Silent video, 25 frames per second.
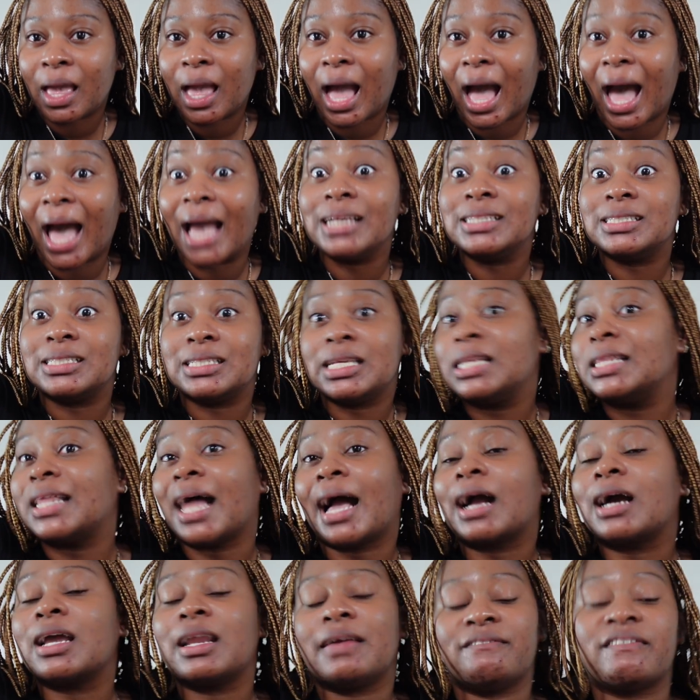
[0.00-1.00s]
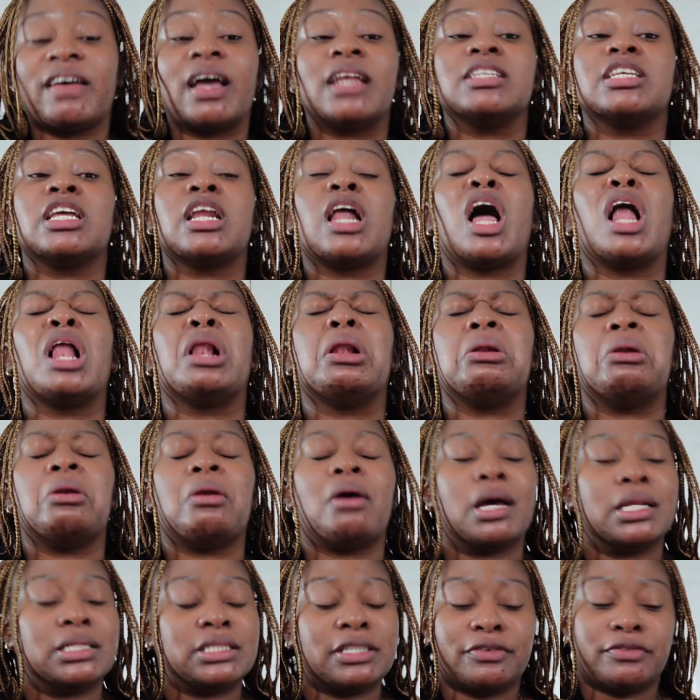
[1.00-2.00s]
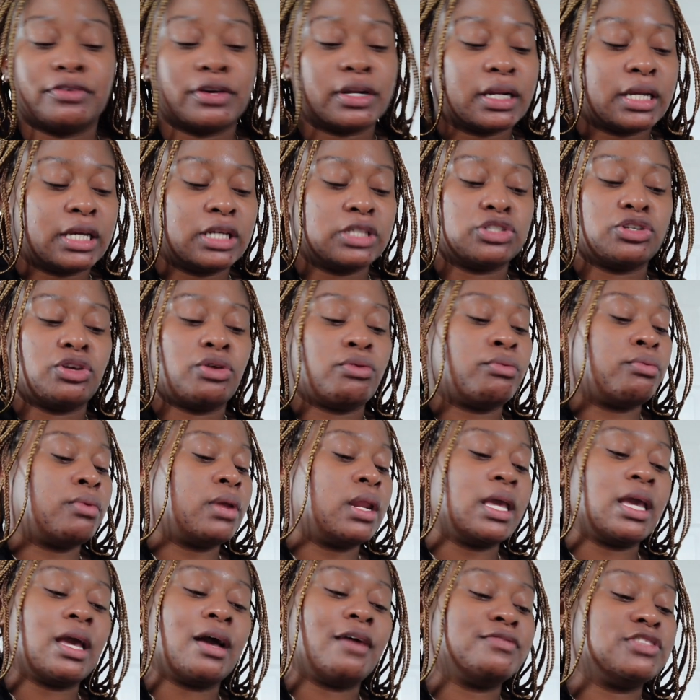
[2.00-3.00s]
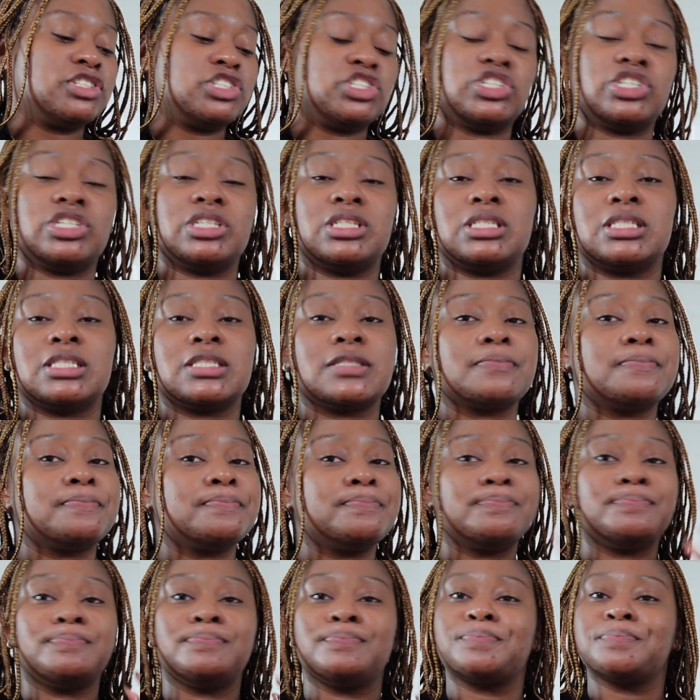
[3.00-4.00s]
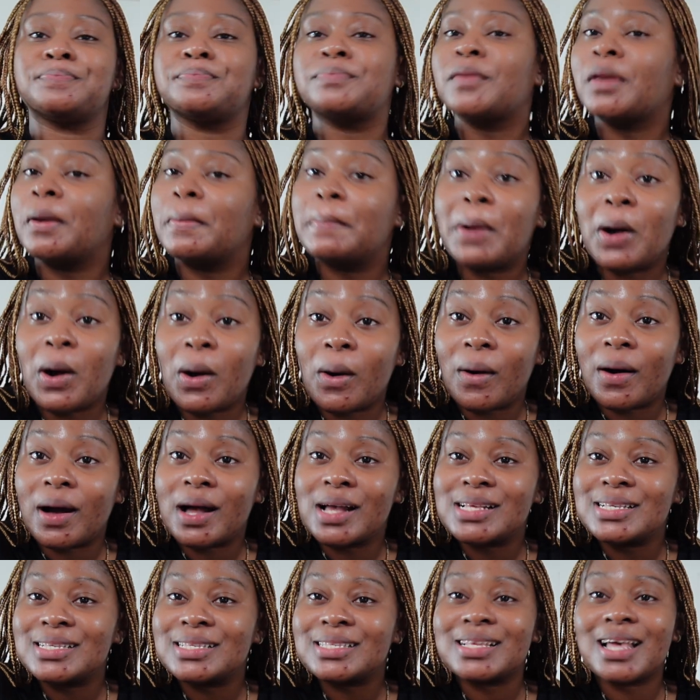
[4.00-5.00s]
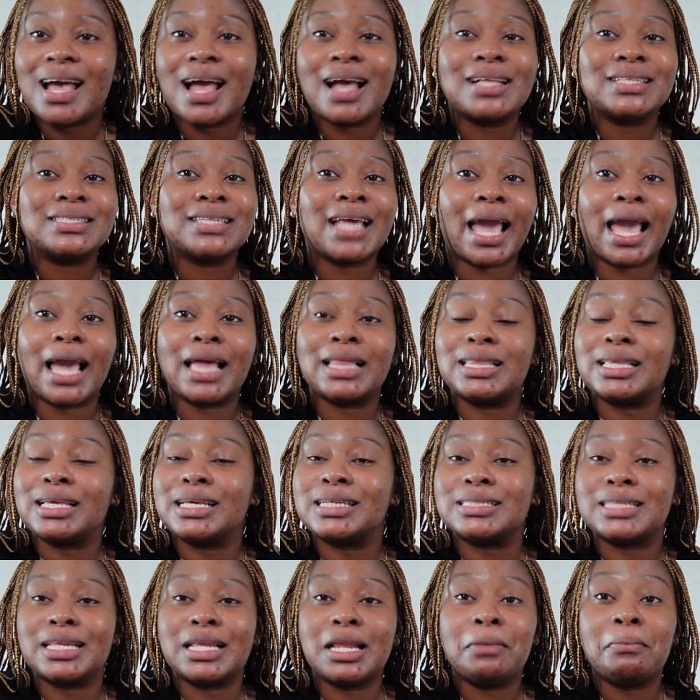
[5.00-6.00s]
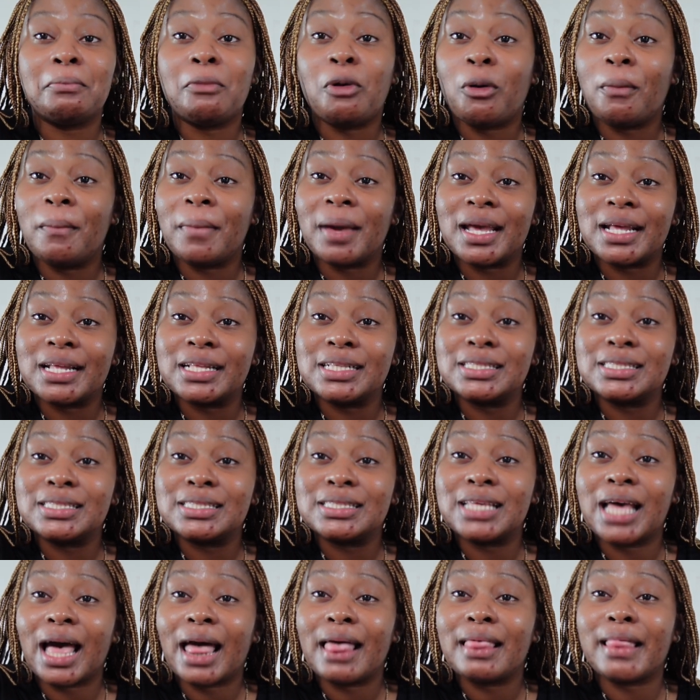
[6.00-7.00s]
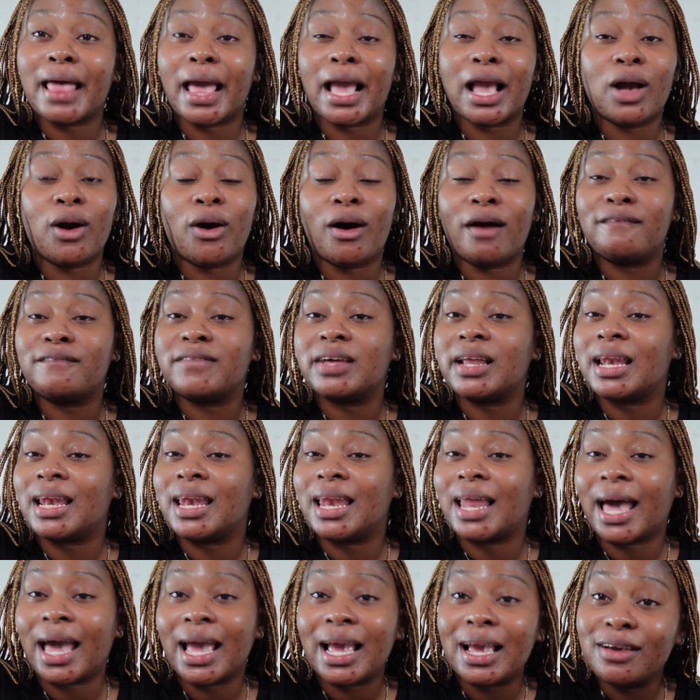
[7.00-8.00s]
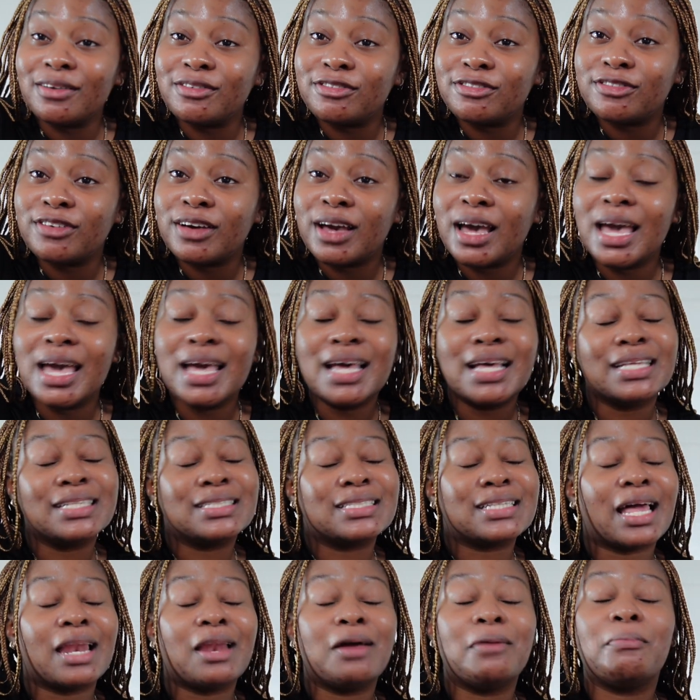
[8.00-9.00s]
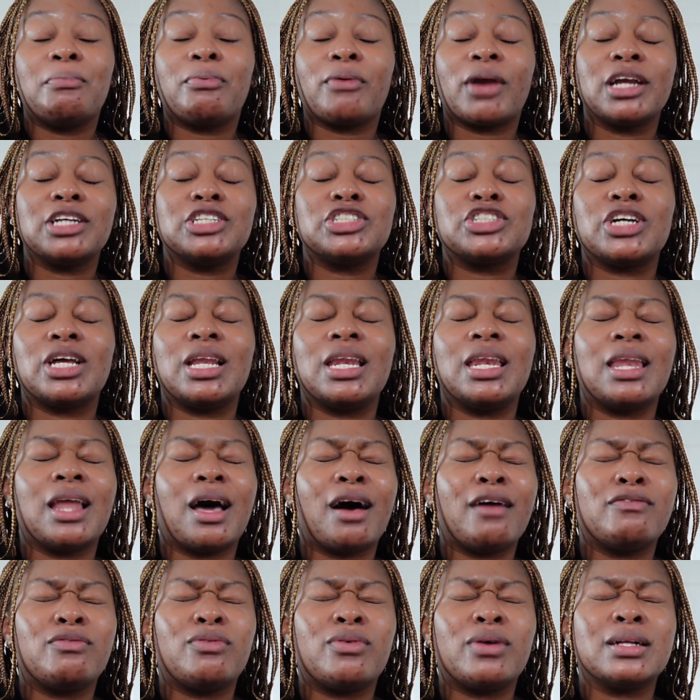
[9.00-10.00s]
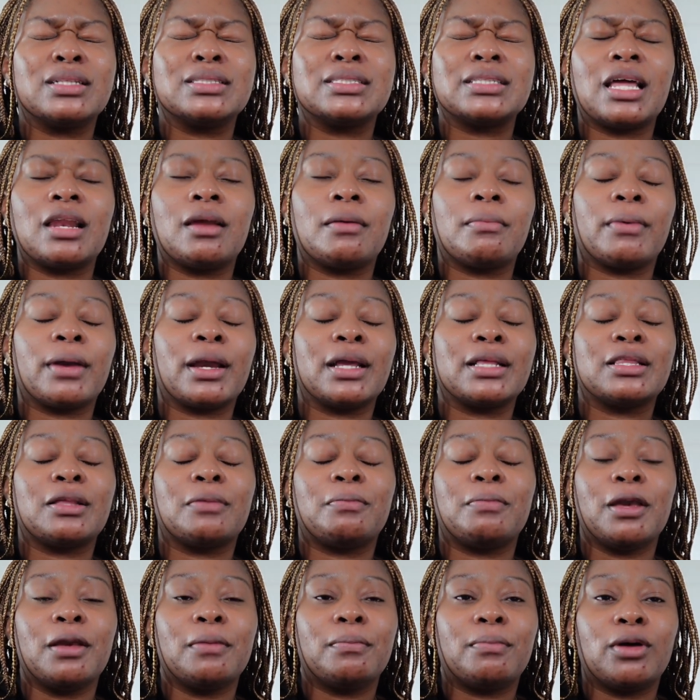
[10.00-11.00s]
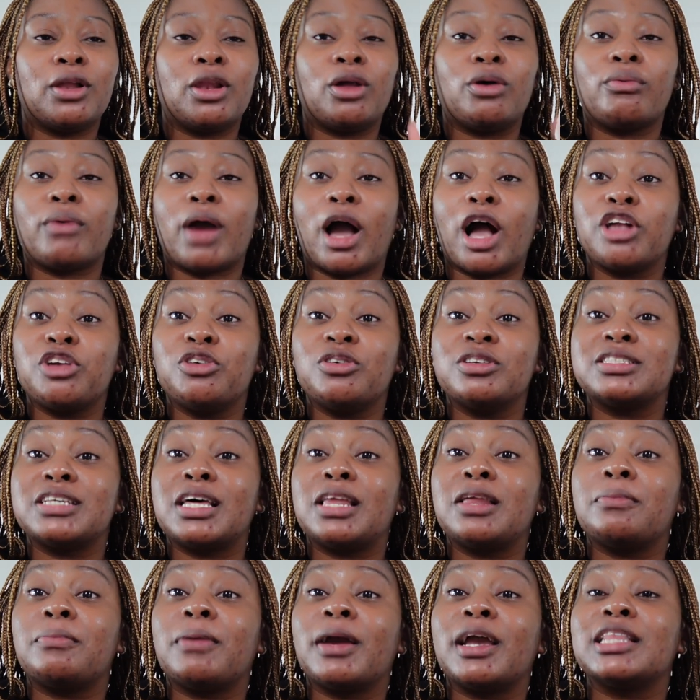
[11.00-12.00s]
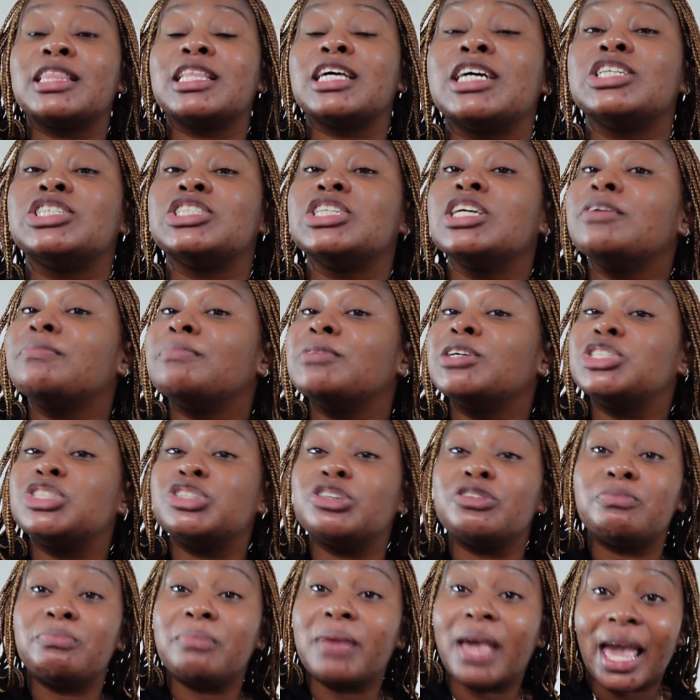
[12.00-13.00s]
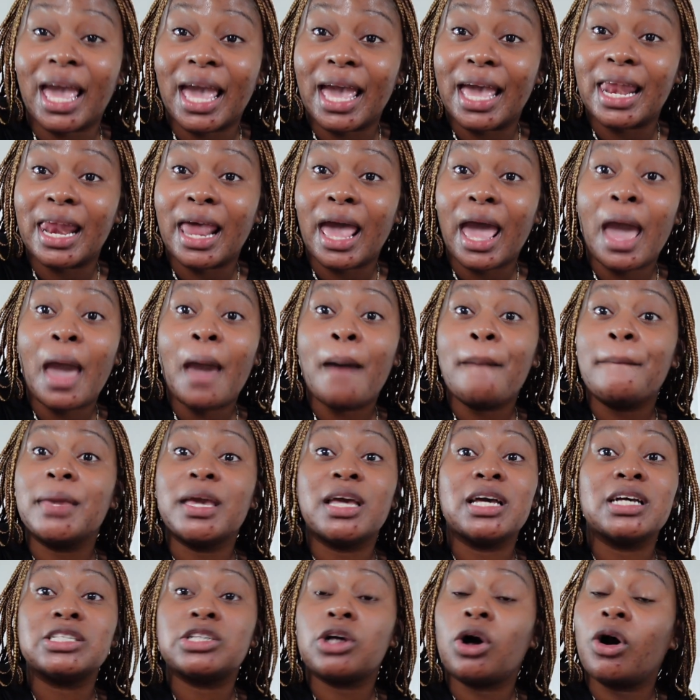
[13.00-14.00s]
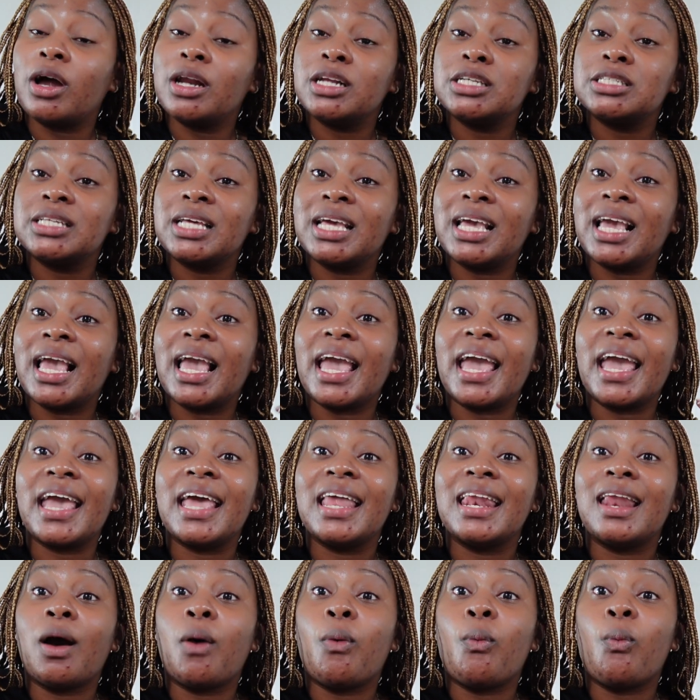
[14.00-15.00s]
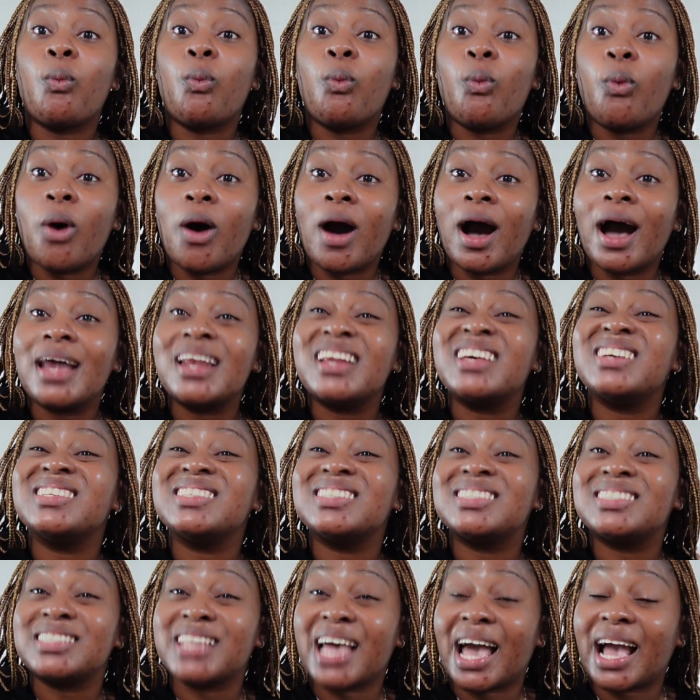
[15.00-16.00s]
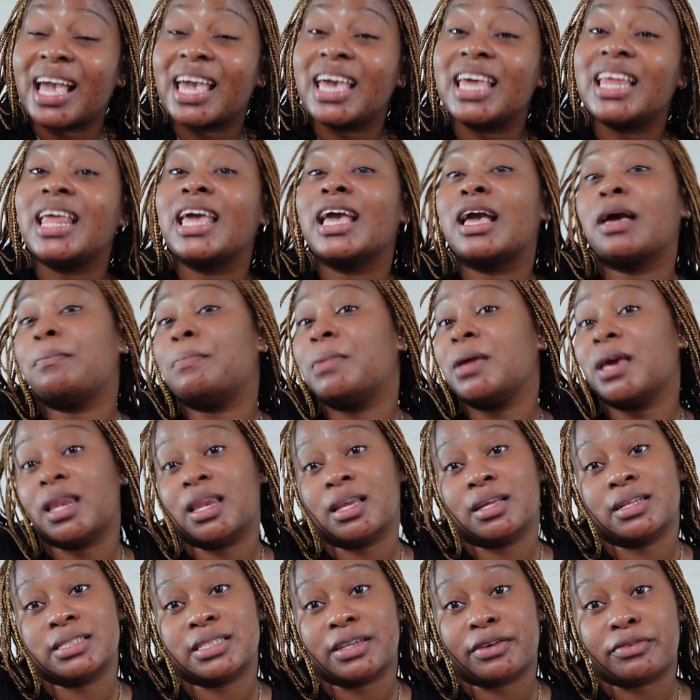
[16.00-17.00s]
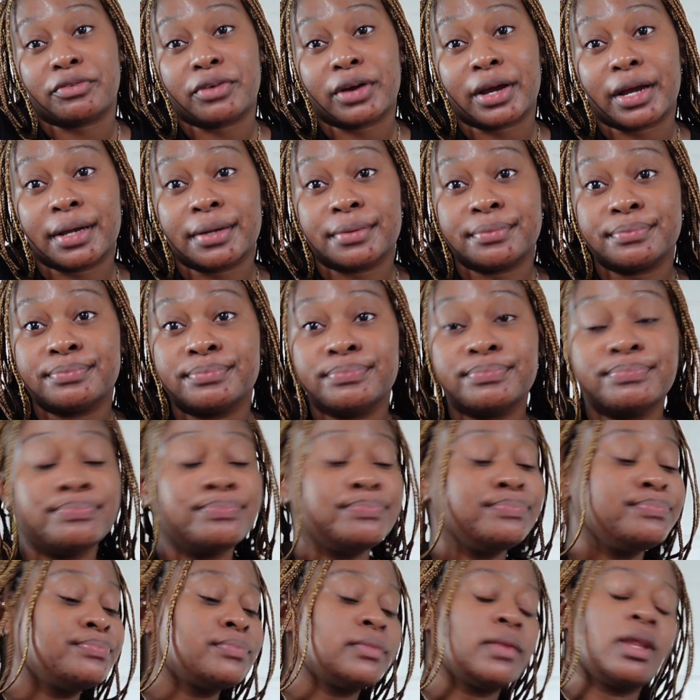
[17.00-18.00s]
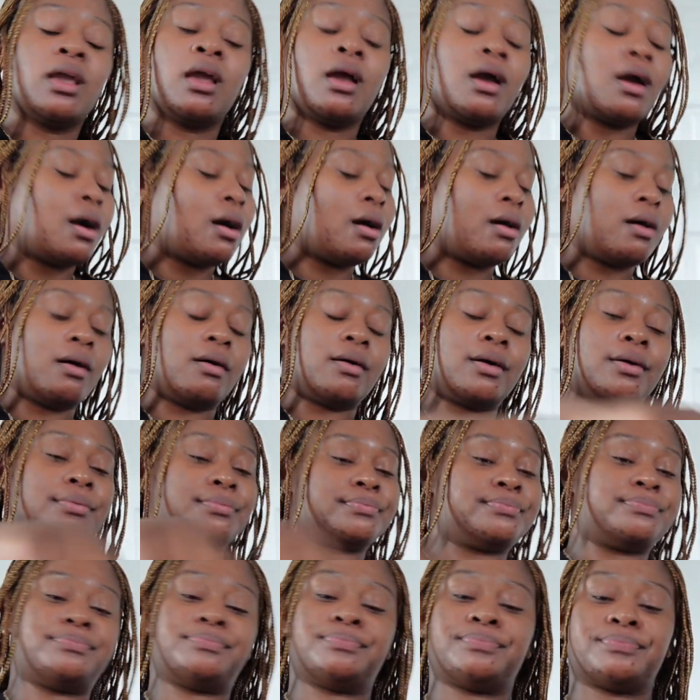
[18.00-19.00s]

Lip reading: I see that could have ended a lot differently. So you really have to just pause, take these little moments, thank God for life, celebrate your loved ones, celebrate the people around you, and celebrate achievements you've made, because honestly, in 1 second, it could be a little different. Oh,